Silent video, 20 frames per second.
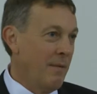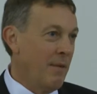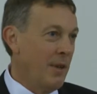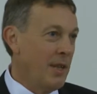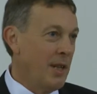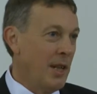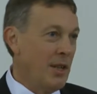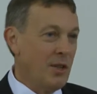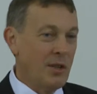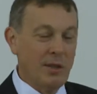for
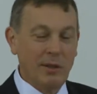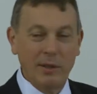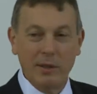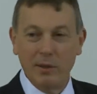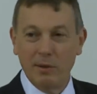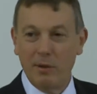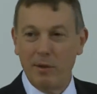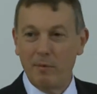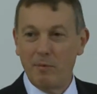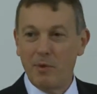Digital
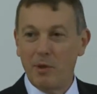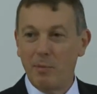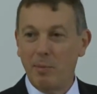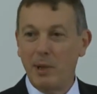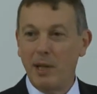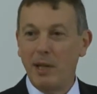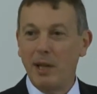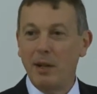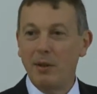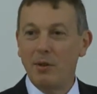Europe to
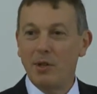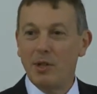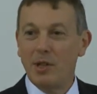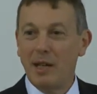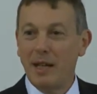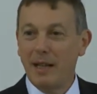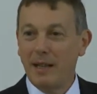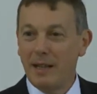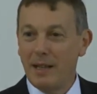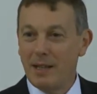be
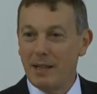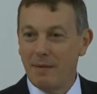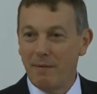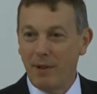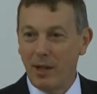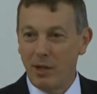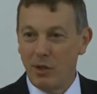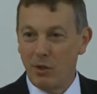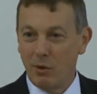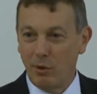hosting this
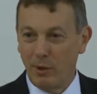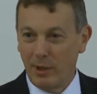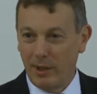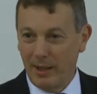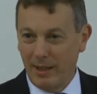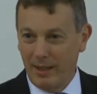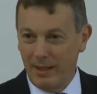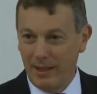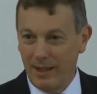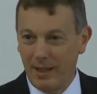event
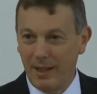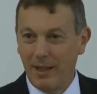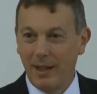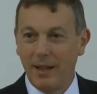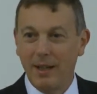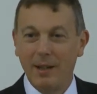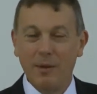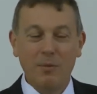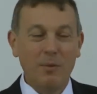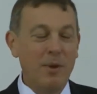jointly
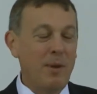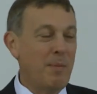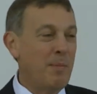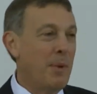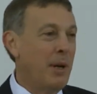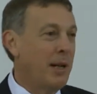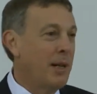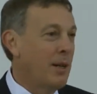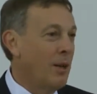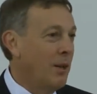with
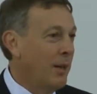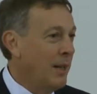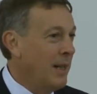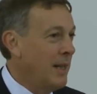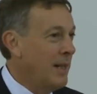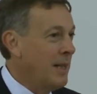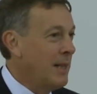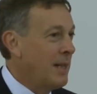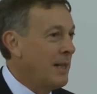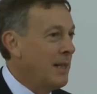my
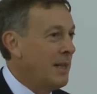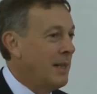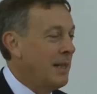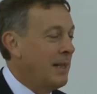colleagues